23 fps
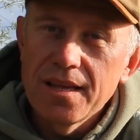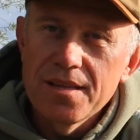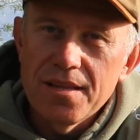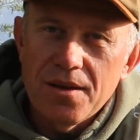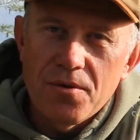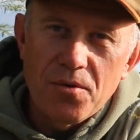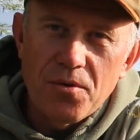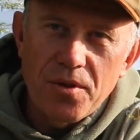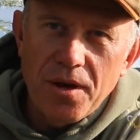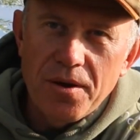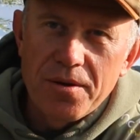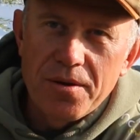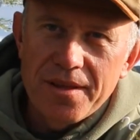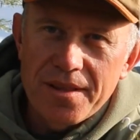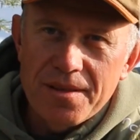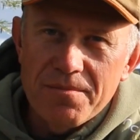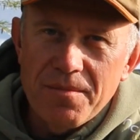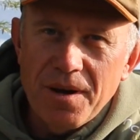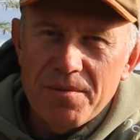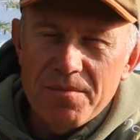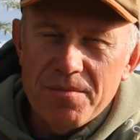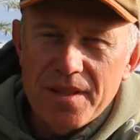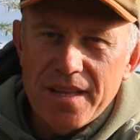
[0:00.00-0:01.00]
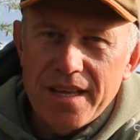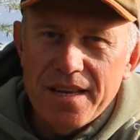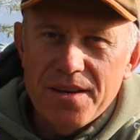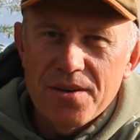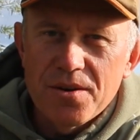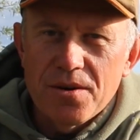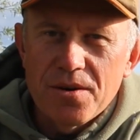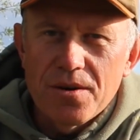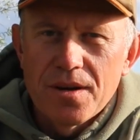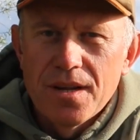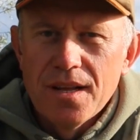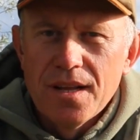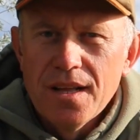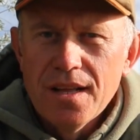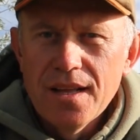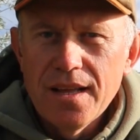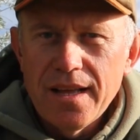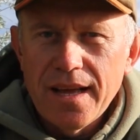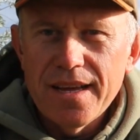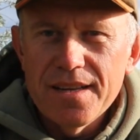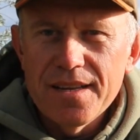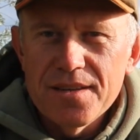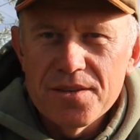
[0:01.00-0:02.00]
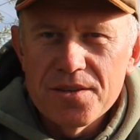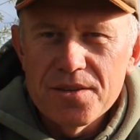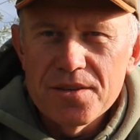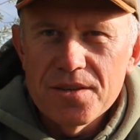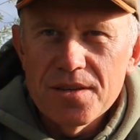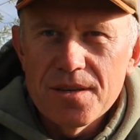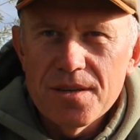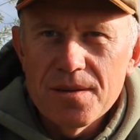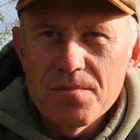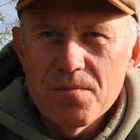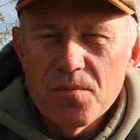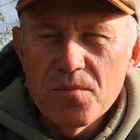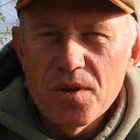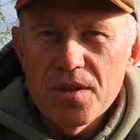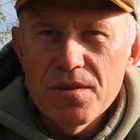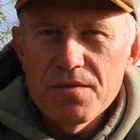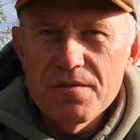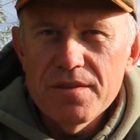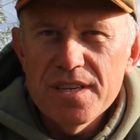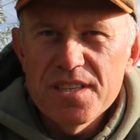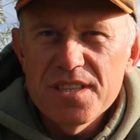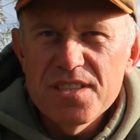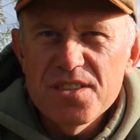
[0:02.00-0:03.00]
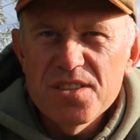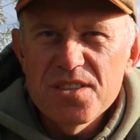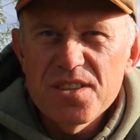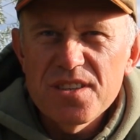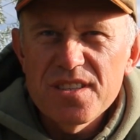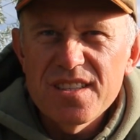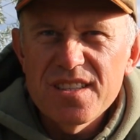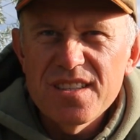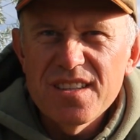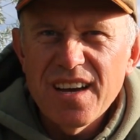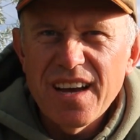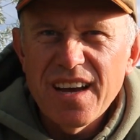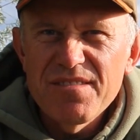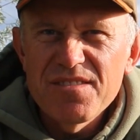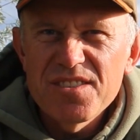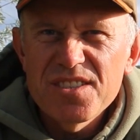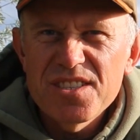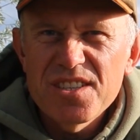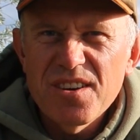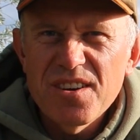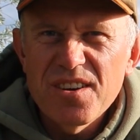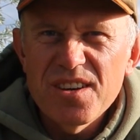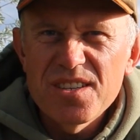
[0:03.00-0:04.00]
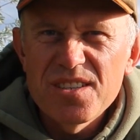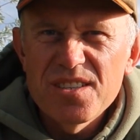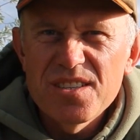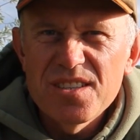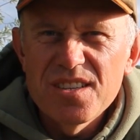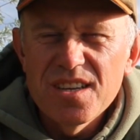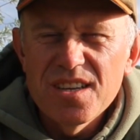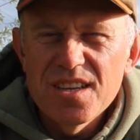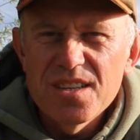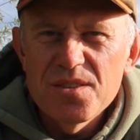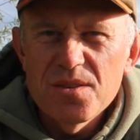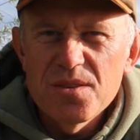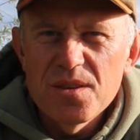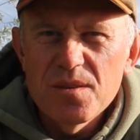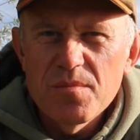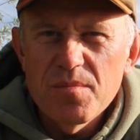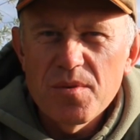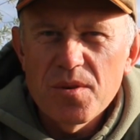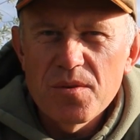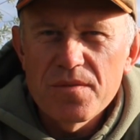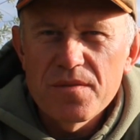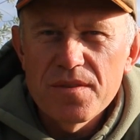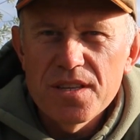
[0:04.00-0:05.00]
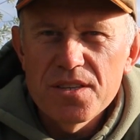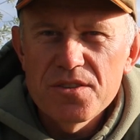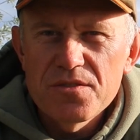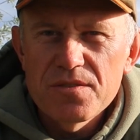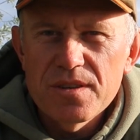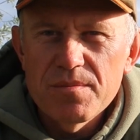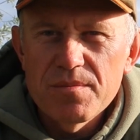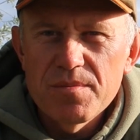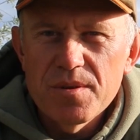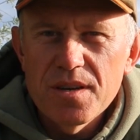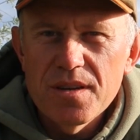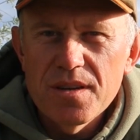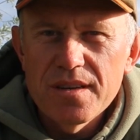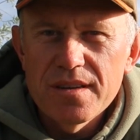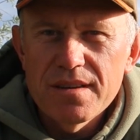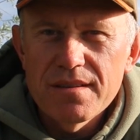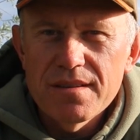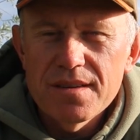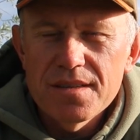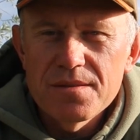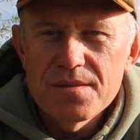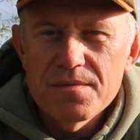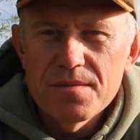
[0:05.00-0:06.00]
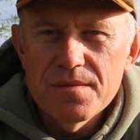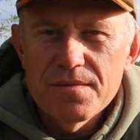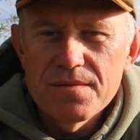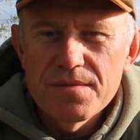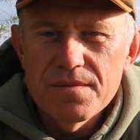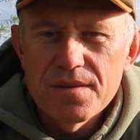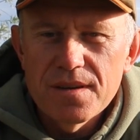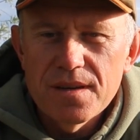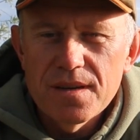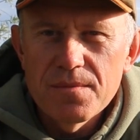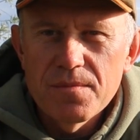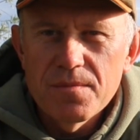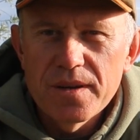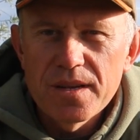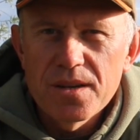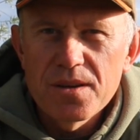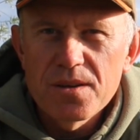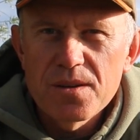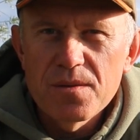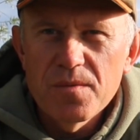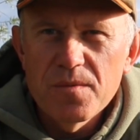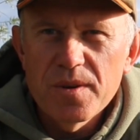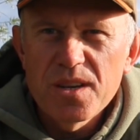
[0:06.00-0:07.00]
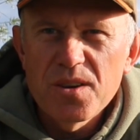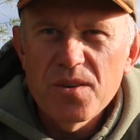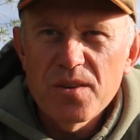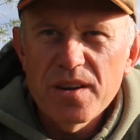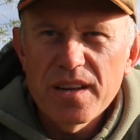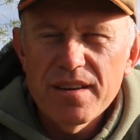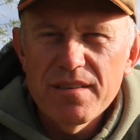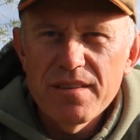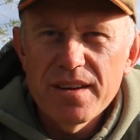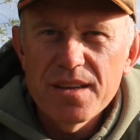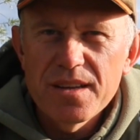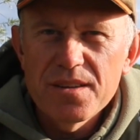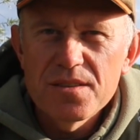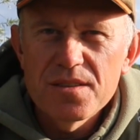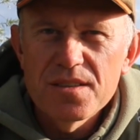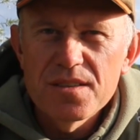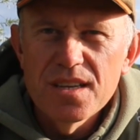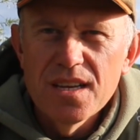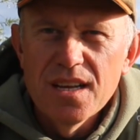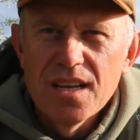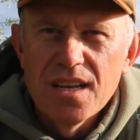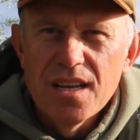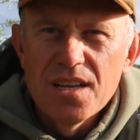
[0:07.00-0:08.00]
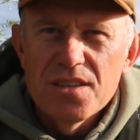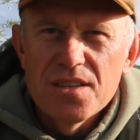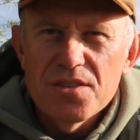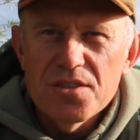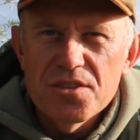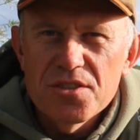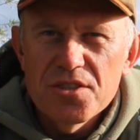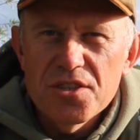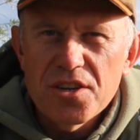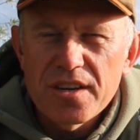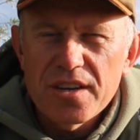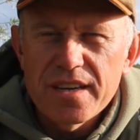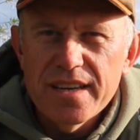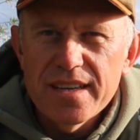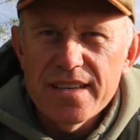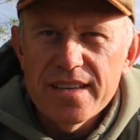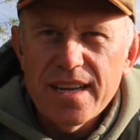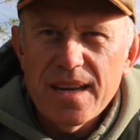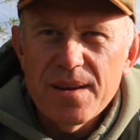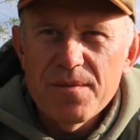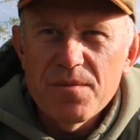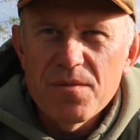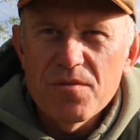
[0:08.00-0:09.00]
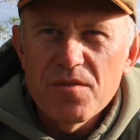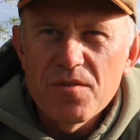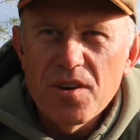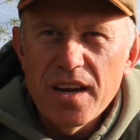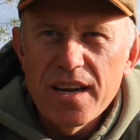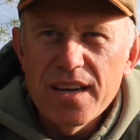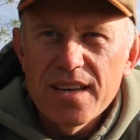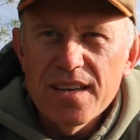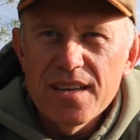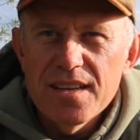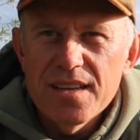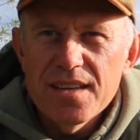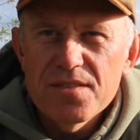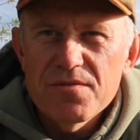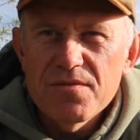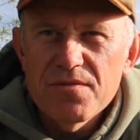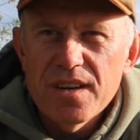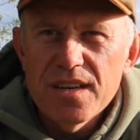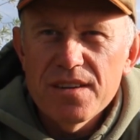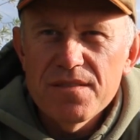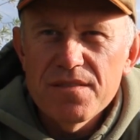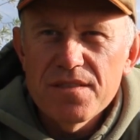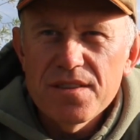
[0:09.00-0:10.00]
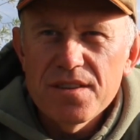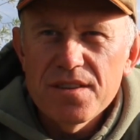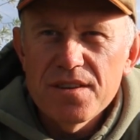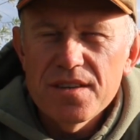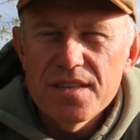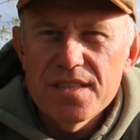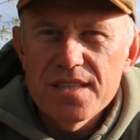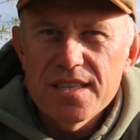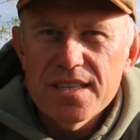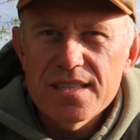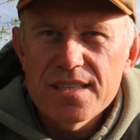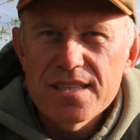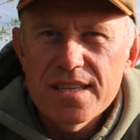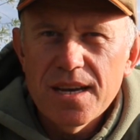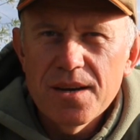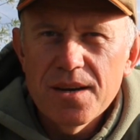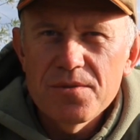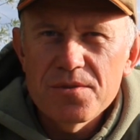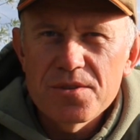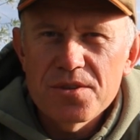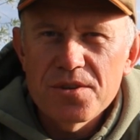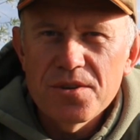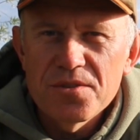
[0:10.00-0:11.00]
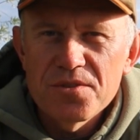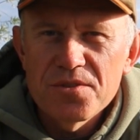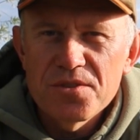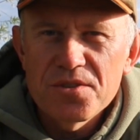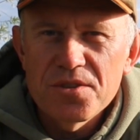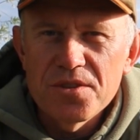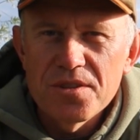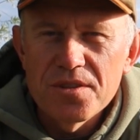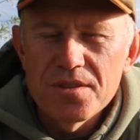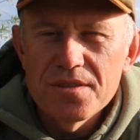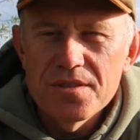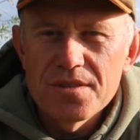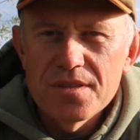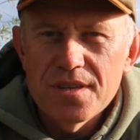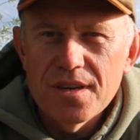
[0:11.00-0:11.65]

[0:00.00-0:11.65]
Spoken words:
Although at the moment they're not. And one of the reasons I haven't started doing a blog for this trip earlier is we got here and it is just chucking it down with rain, and it's rained for 36 hours constant.